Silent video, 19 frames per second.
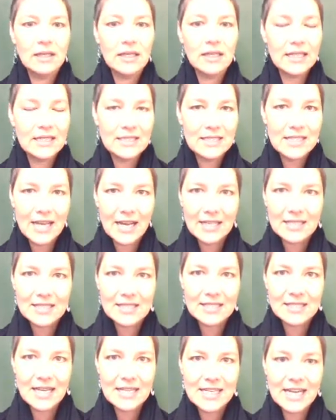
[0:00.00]
in-text
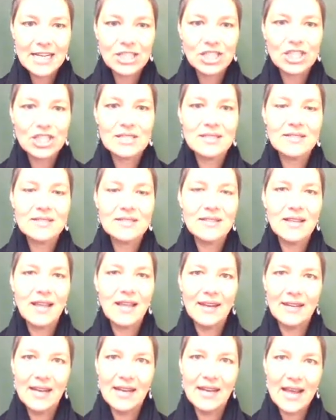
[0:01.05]
citations,
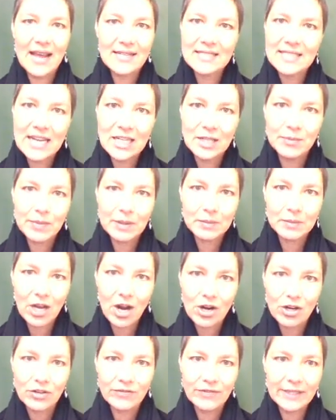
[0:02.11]
and an annotated
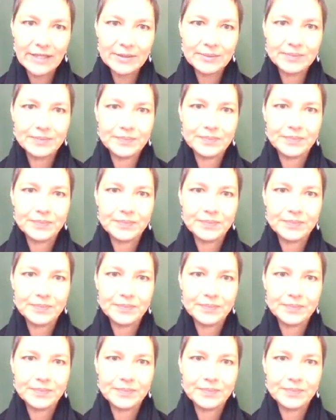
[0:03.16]
bibliography.